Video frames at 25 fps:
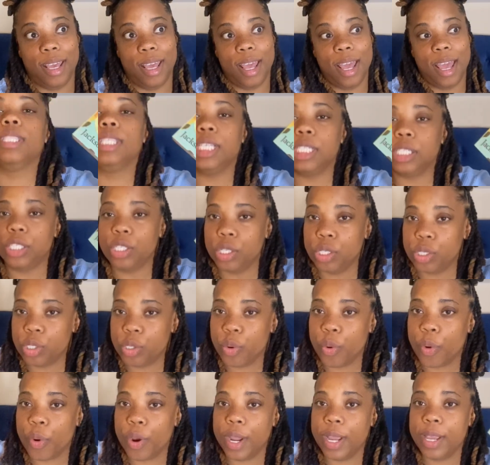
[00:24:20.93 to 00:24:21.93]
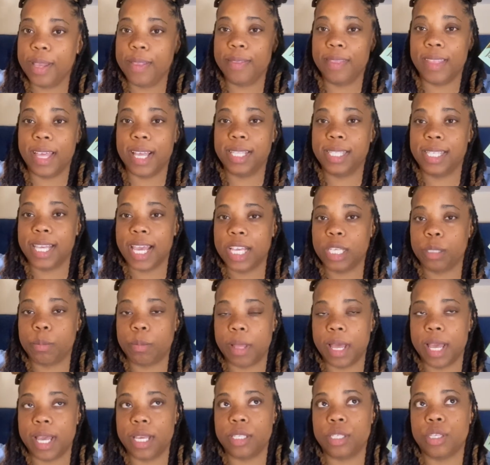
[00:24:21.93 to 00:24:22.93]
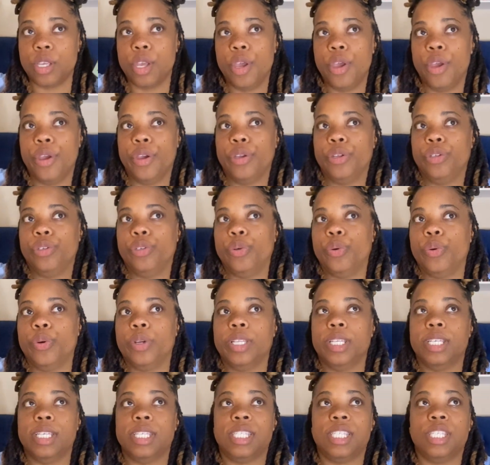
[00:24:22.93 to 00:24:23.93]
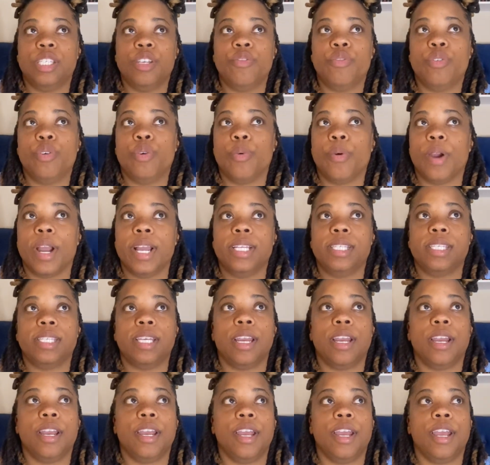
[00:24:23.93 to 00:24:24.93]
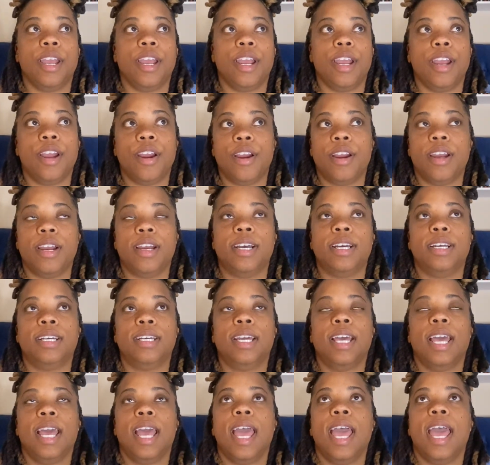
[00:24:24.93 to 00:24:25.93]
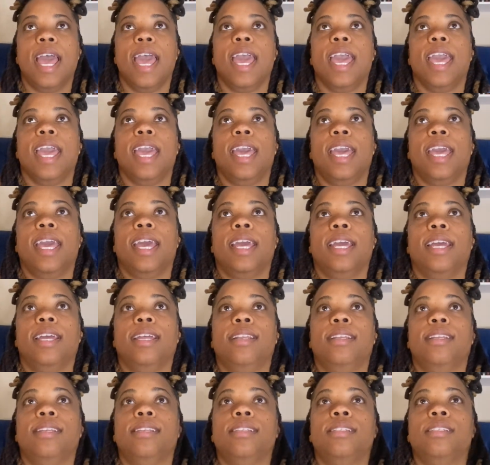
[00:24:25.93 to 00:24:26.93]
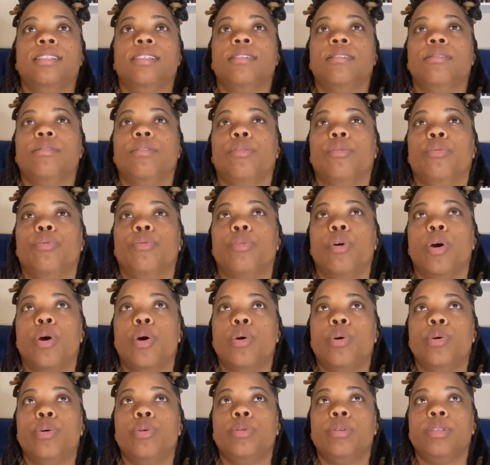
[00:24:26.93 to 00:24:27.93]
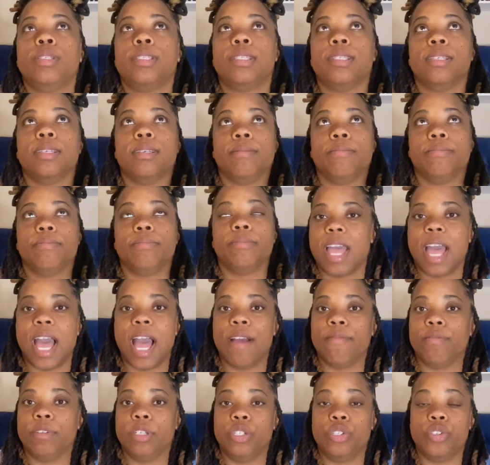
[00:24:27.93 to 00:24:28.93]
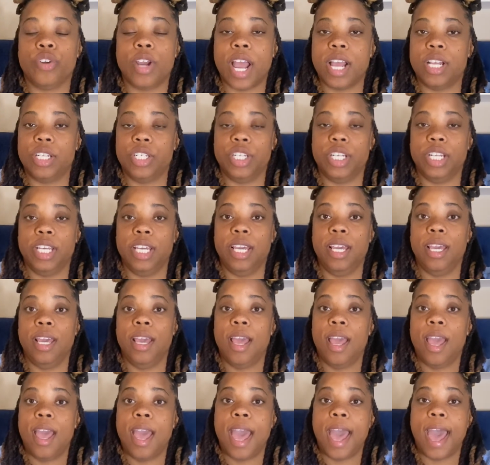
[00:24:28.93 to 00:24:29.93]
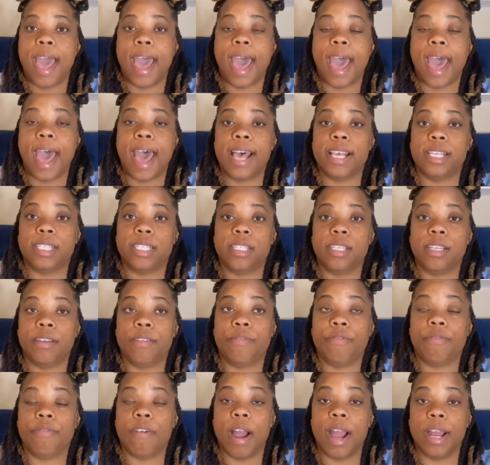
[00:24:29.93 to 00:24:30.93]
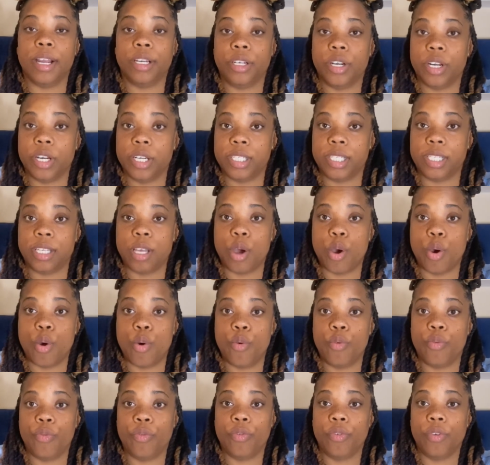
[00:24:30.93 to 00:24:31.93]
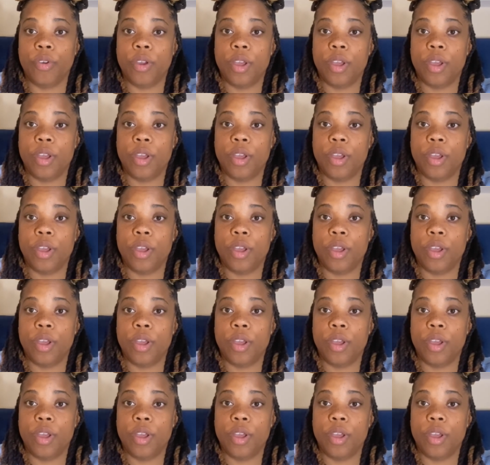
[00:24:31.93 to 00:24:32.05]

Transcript: This is a story that takes place during the civil rights era, and Rose, after tragedy, has to find herself